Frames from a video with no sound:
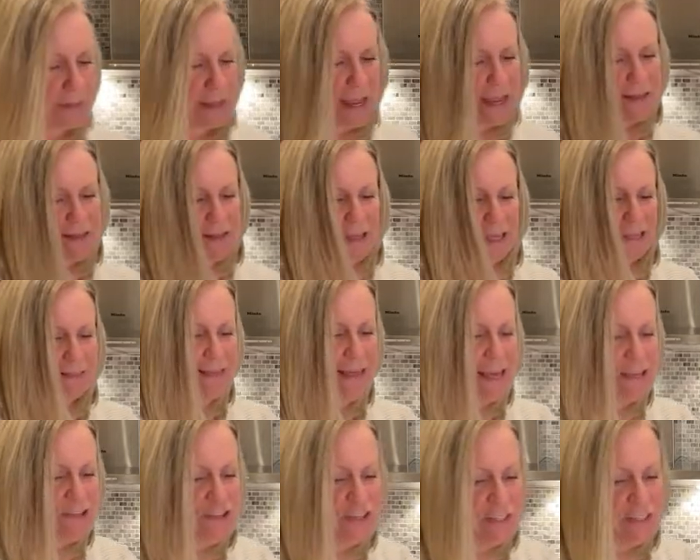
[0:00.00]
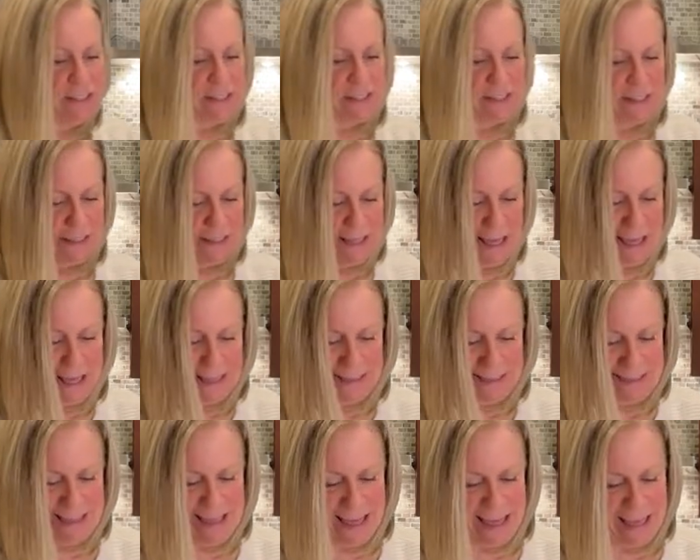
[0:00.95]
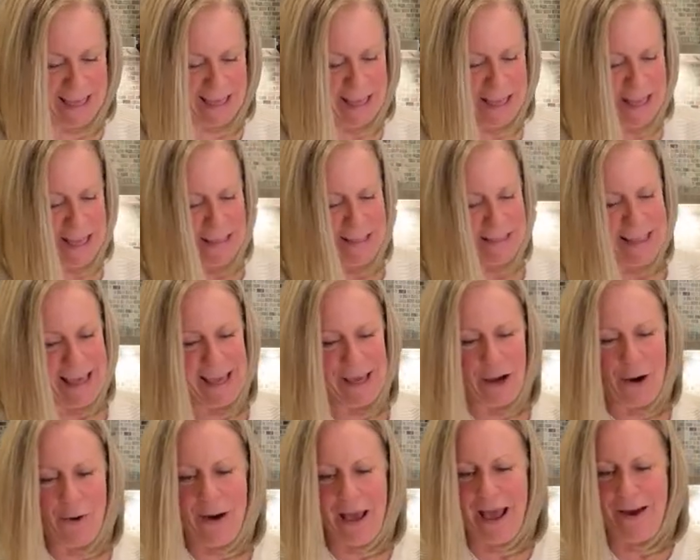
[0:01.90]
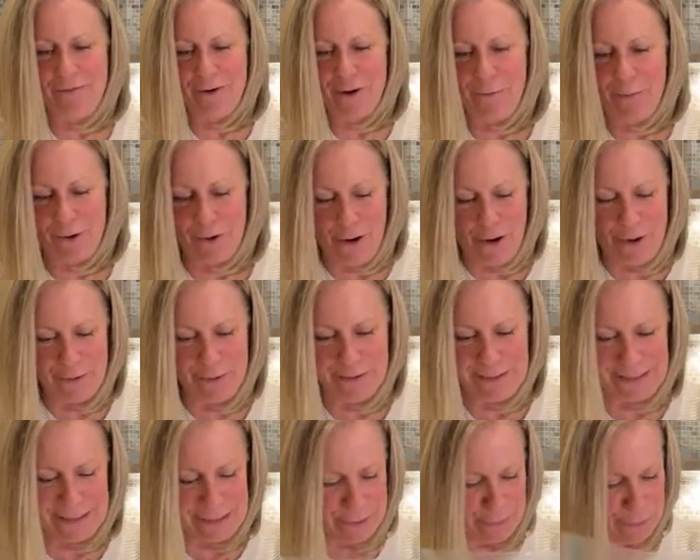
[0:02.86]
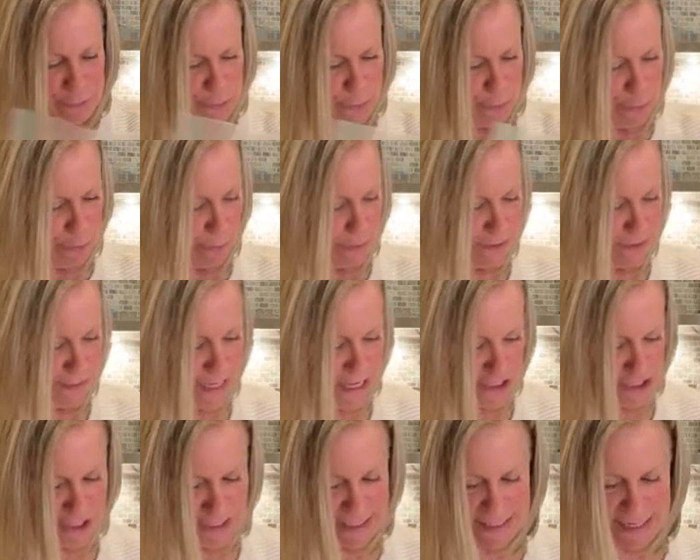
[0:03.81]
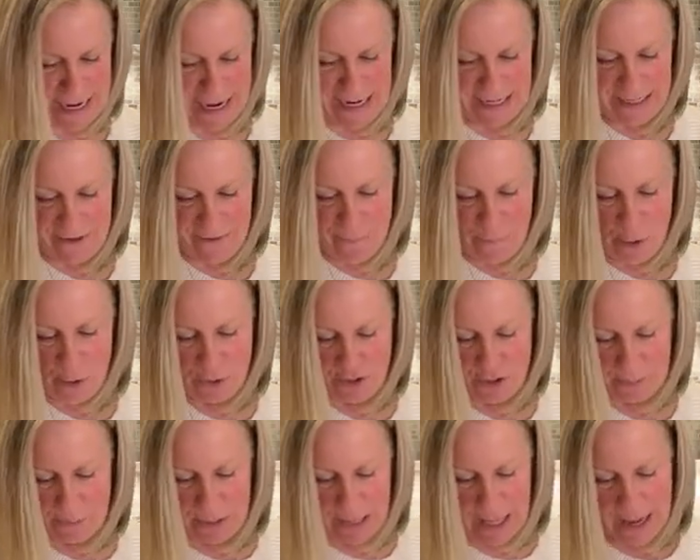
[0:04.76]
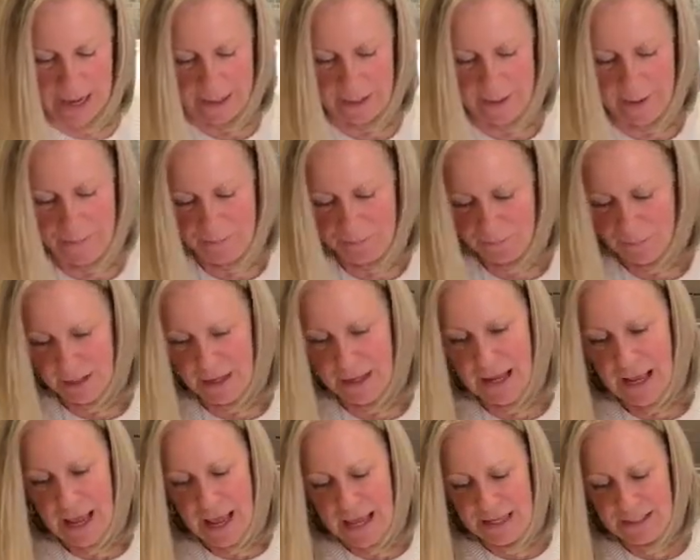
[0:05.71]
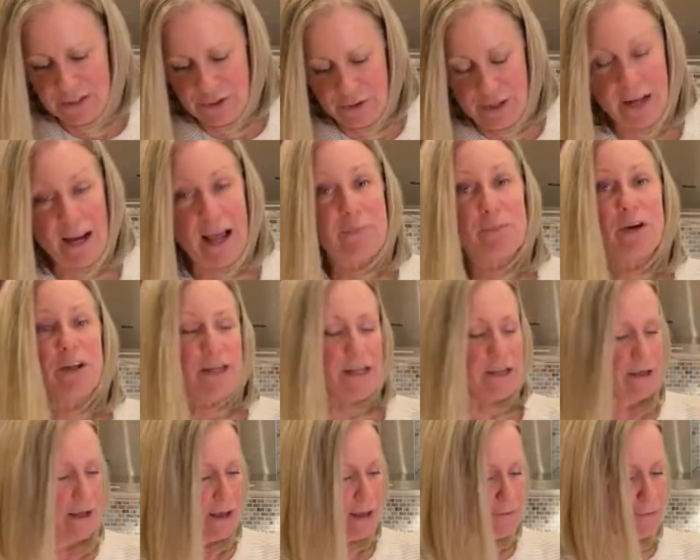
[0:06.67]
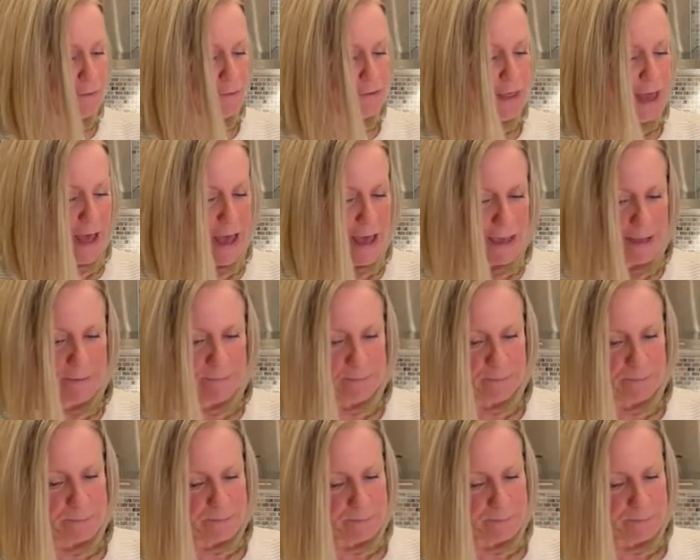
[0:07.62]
And like they go everywhere, all those little noodles, they just kind of multiply. And so then I'm going to cover that